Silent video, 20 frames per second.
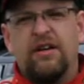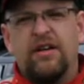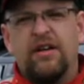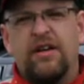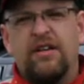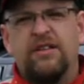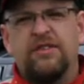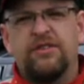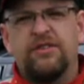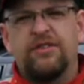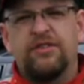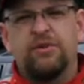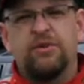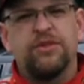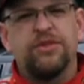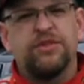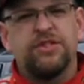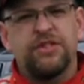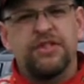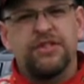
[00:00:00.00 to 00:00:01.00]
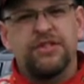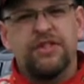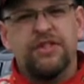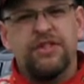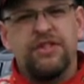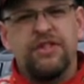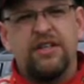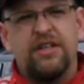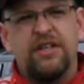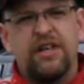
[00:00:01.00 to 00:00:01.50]
And 0 to
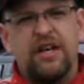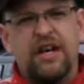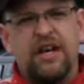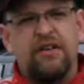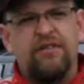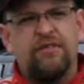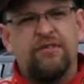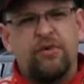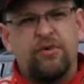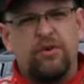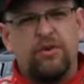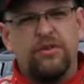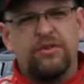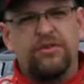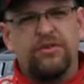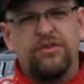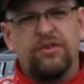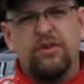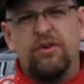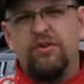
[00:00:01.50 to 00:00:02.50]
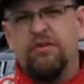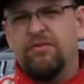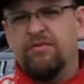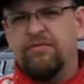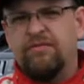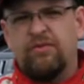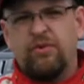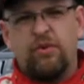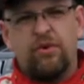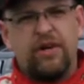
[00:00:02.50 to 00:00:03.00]
60 in high 4s, so
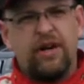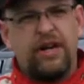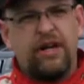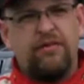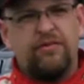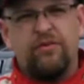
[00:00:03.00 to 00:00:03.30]
4.8,